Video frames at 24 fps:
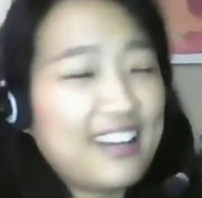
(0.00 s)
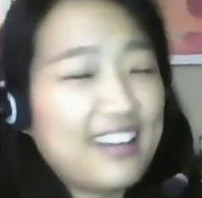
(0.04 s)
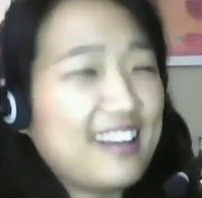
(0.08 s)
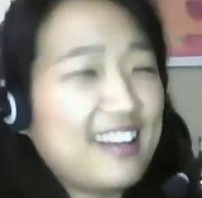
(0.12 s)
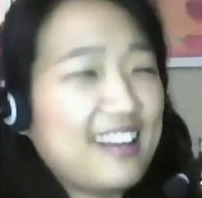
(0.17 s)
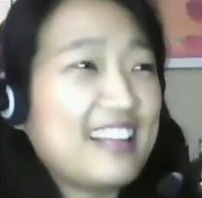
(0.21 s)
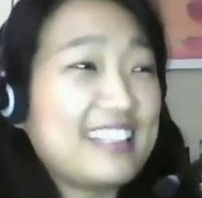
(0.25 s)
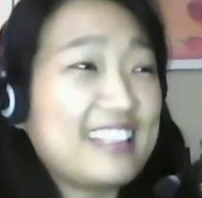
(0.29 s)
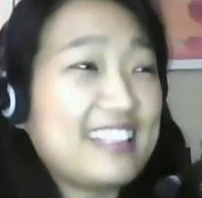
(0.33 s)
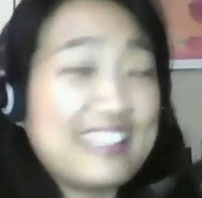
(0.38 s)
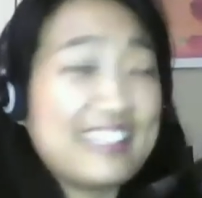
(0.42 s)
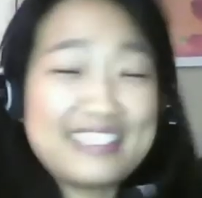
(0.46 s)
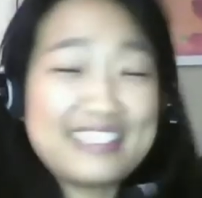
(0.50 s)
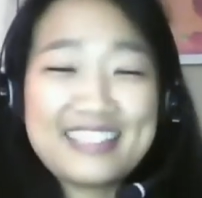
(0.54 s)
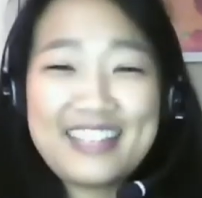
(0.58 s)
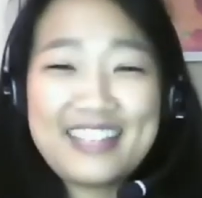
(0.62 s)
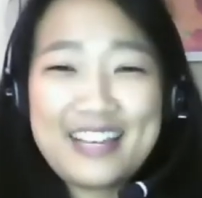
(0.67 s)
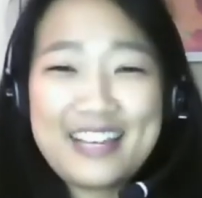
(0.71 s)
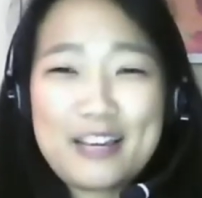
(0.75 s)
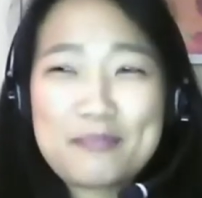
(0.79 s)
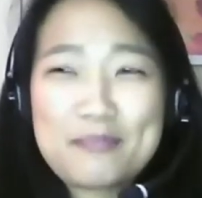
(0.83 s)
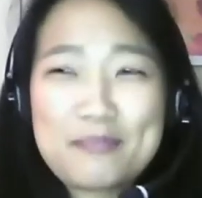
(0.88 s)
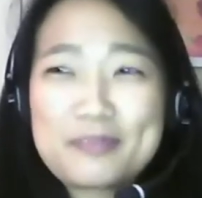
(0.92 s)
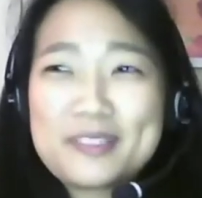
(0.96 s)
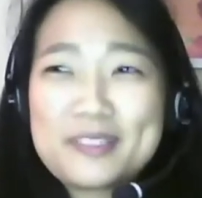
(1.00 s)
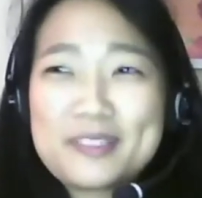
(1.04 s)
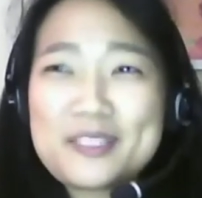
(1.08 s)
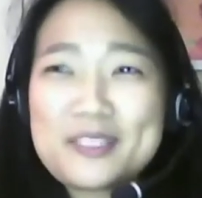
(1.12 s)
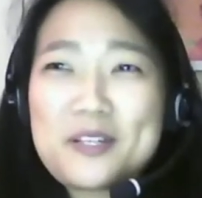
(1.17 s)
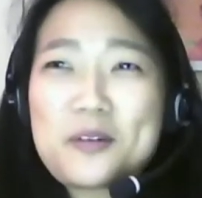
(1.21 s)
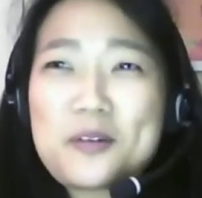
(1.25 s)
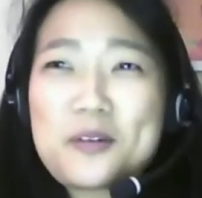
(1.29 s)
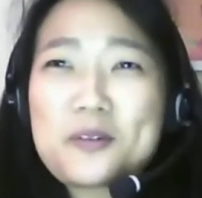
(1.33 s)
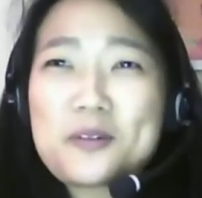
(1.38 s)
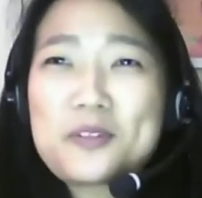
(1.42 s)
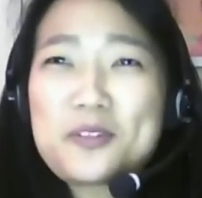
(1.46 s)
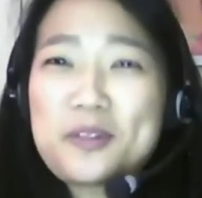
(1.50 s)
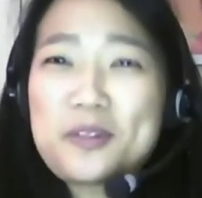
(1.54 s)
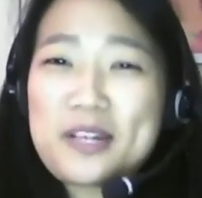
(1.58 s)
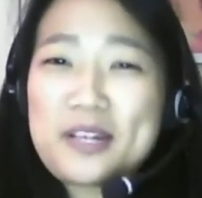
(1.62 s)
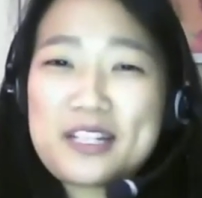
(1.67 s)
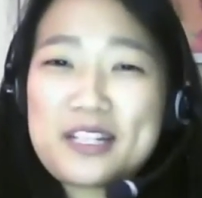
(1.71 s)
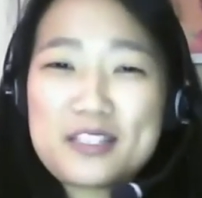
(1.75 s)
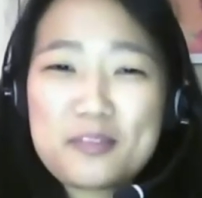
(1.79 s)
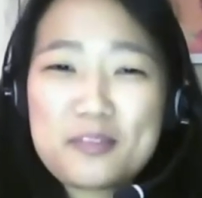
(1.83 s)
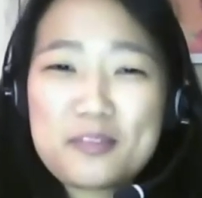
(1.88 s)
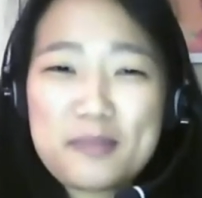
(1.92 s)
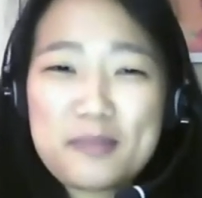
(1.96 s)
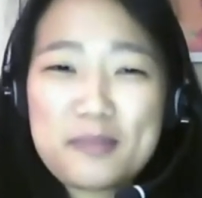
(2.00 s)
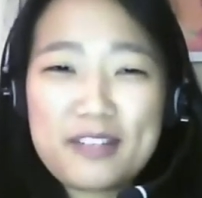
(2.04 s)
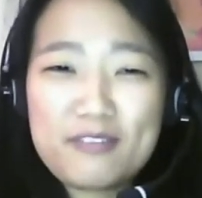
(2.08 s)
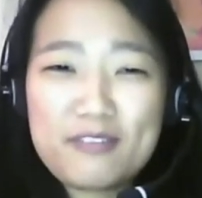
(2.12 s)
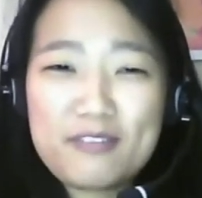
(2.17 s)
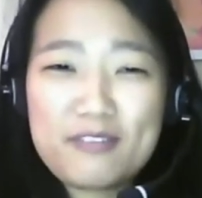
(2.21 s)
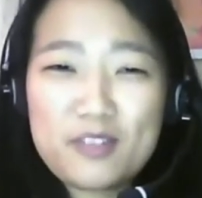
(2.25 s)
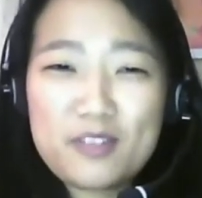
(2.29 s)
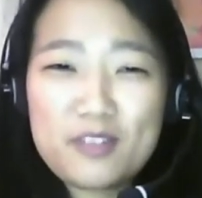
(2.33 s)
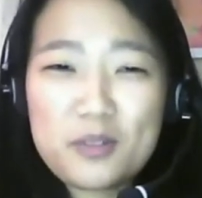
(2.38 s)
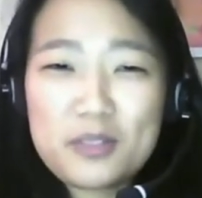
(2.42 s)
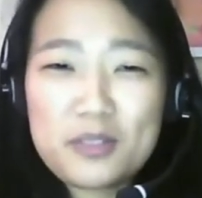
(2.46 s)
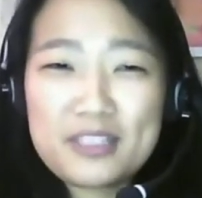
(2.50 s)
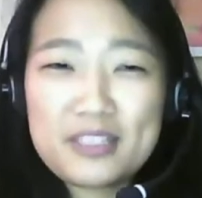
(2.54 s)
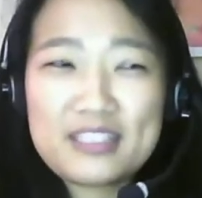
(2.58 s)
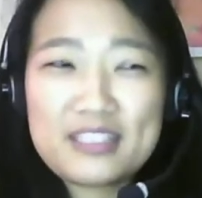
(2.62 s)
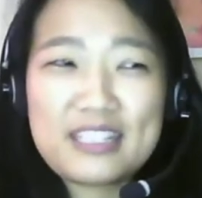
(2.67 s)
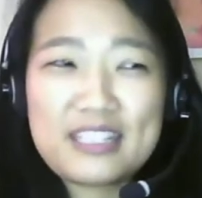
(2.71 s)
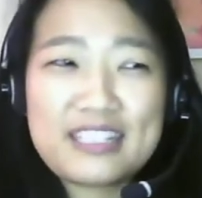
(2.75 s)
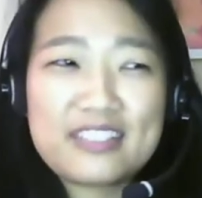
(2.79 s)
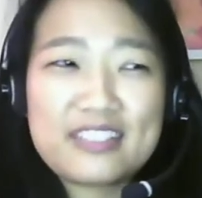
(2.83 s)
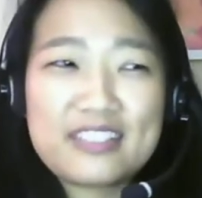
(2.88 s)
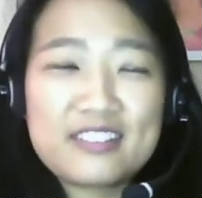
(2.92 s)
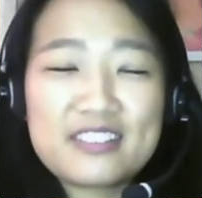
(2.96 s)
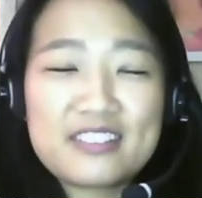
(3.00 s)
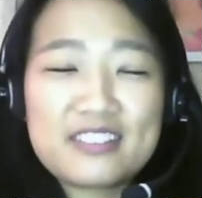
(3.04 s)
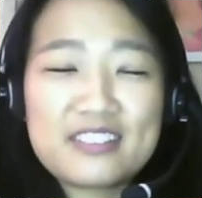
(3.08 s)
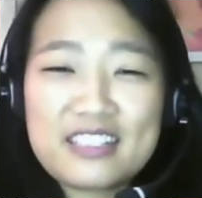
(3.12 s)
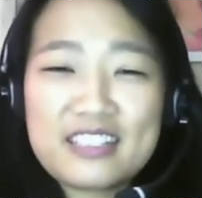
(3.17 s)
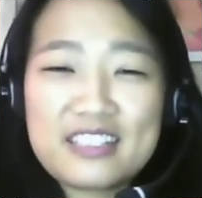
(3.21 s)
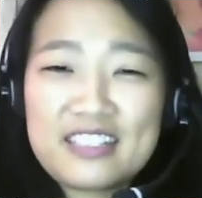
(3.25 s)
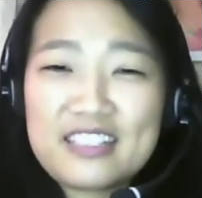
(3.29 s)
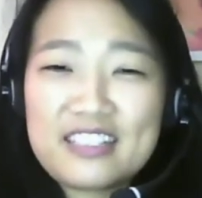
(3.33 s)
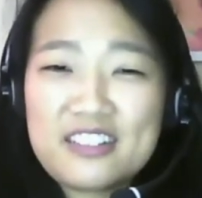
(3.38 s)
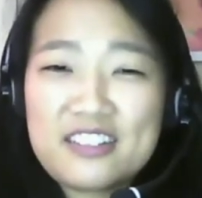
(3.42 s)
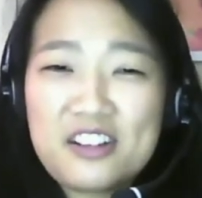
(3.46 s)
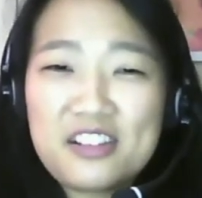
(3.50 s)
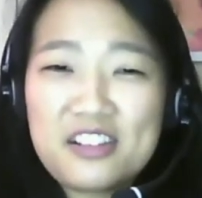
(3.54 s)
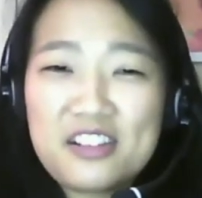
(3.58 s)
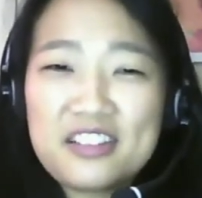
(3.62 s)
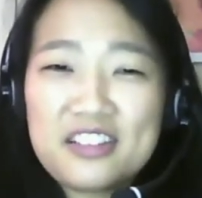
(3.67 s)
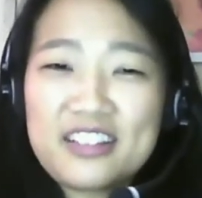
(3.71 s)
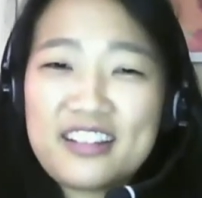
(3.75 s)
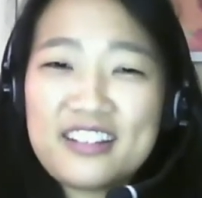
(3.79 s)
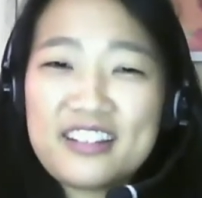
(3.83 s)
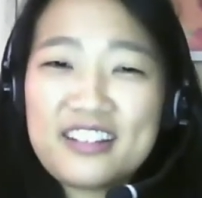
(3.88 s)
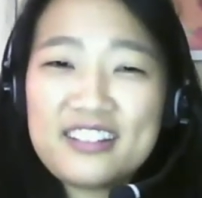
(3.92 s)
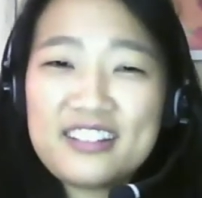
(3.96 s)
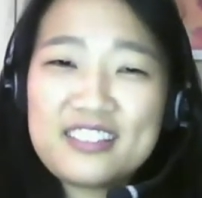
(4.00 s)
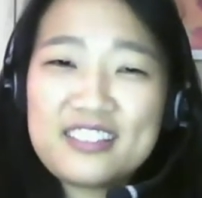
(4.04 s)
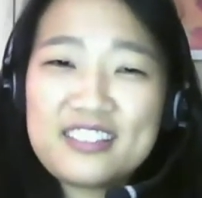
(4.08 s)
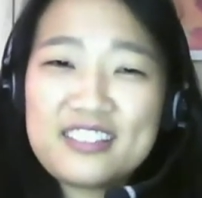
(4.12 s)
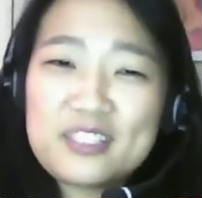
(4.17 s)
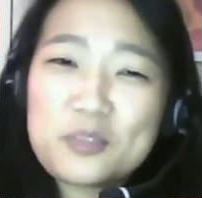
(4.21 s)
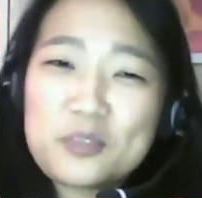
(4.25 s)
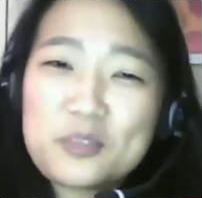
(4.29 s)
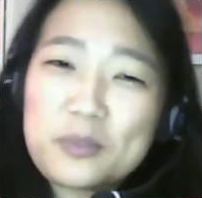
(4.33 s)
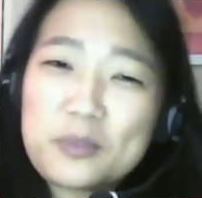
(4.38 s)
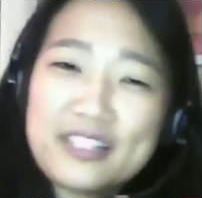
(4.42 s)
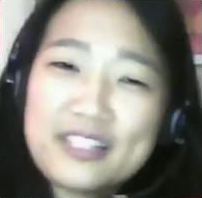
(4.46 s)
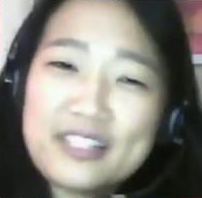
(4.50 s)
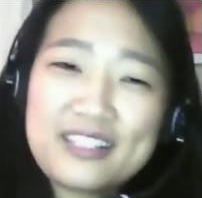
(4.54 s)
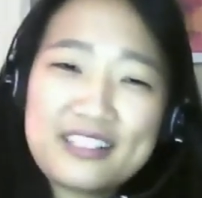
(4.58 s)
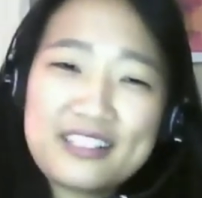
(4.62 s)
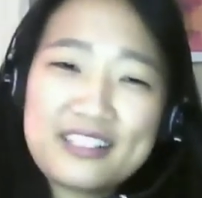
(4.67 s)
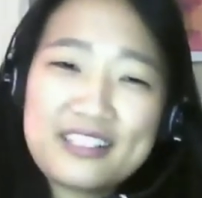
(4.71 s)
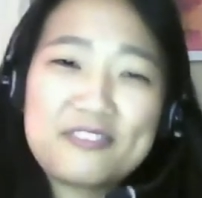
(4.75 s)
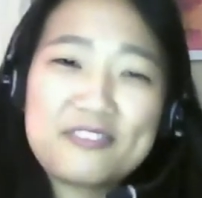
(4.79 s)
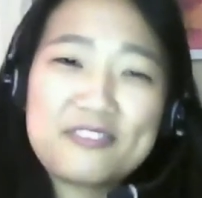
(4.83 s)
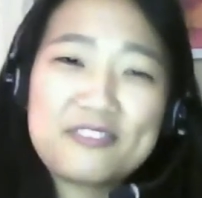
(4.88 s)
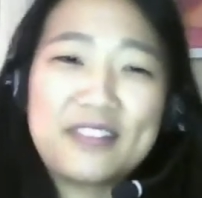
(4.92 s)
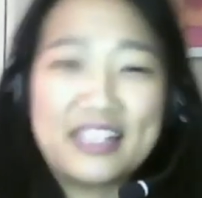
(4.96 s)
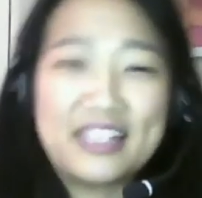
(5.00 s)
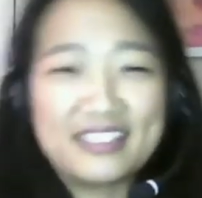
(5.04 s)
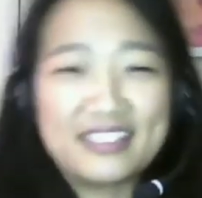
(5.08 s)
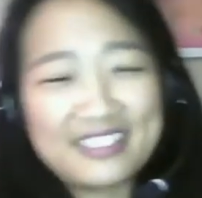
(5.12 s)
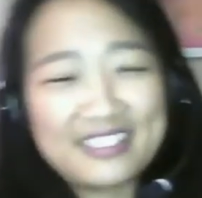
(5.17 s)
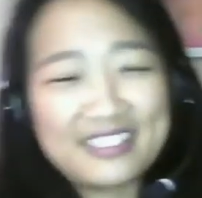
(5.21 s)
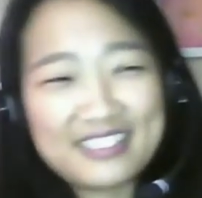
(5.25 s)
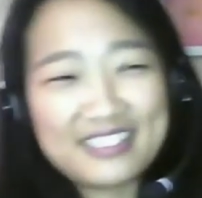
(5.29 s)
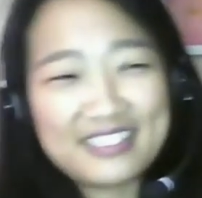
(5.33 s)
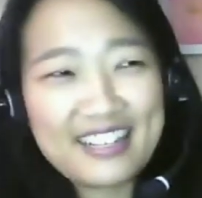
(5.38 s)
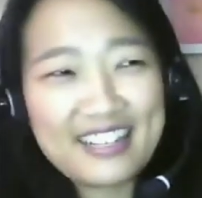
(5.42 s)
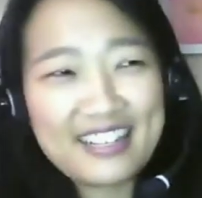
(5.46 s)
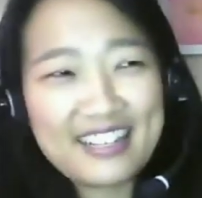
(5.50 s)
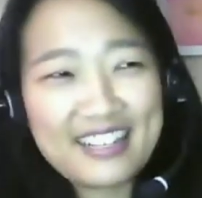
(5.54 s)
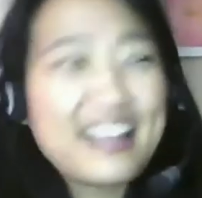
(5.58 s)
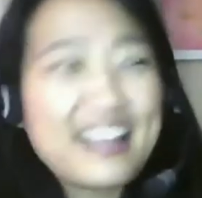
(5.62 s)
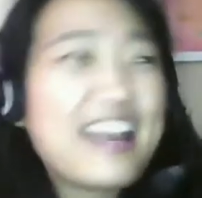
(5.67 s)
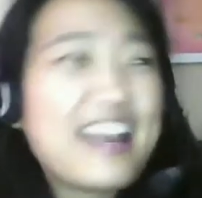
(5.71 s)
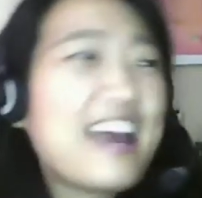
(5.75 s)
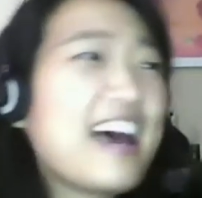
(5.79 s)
Yes, I am. So you guys might have noticed that there is a holiday this week, Valentine's Day.